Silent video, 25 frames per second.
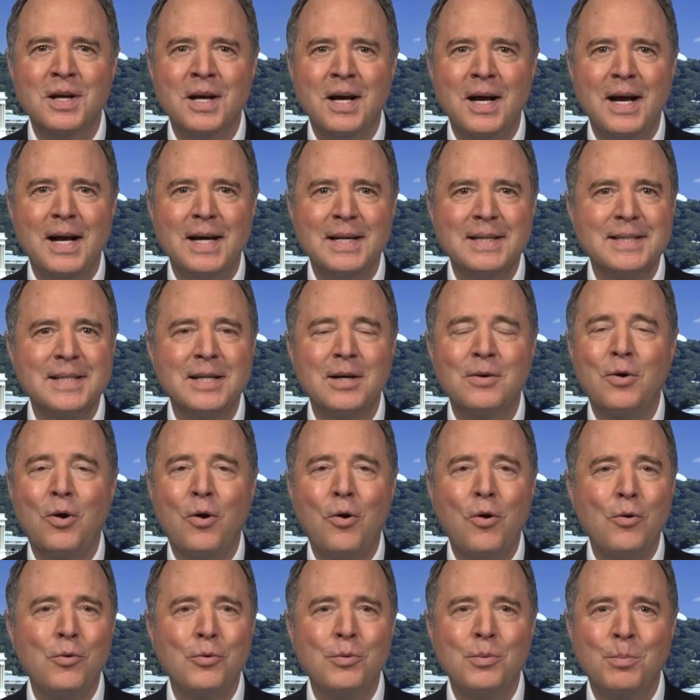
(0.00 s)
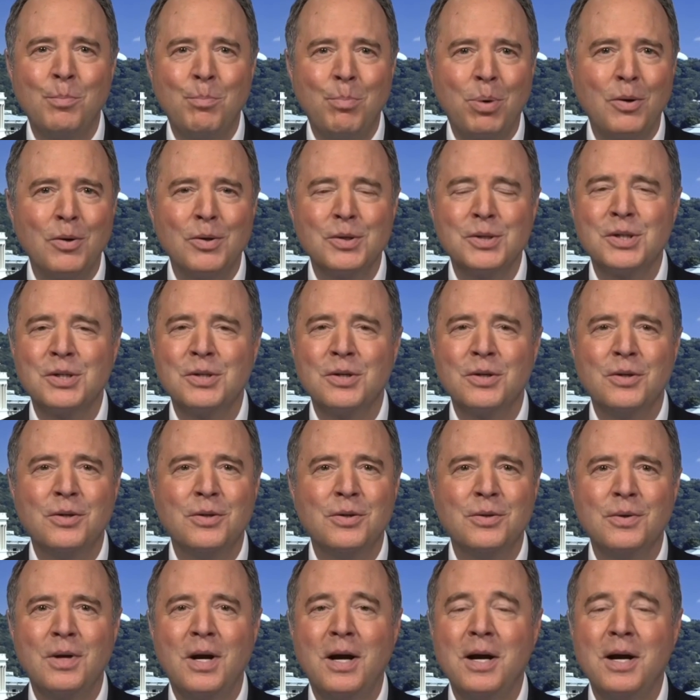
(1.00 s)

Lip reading: as their own personal